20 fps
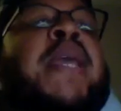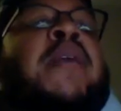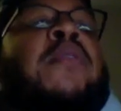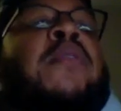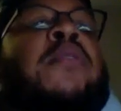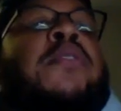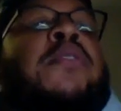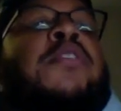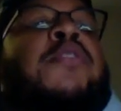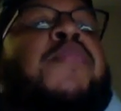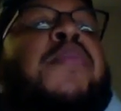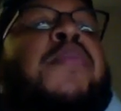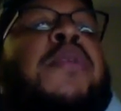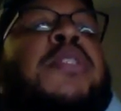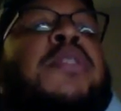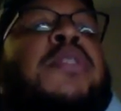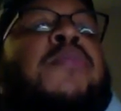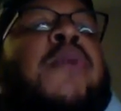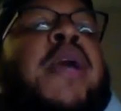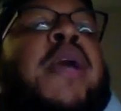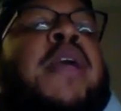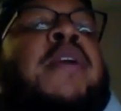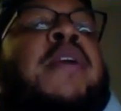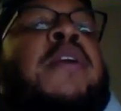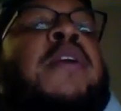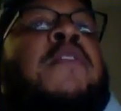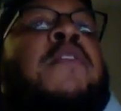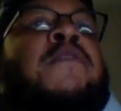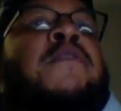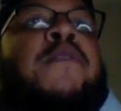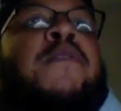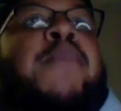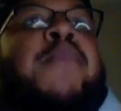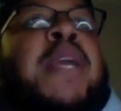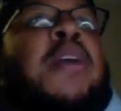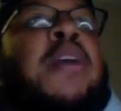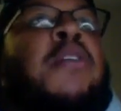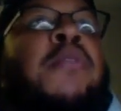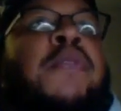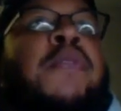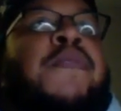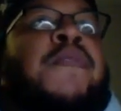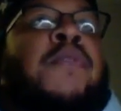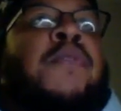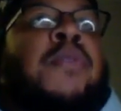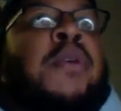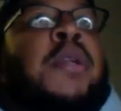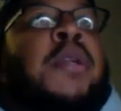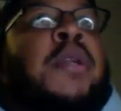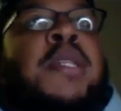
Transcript: or 2 points away from being 0-4.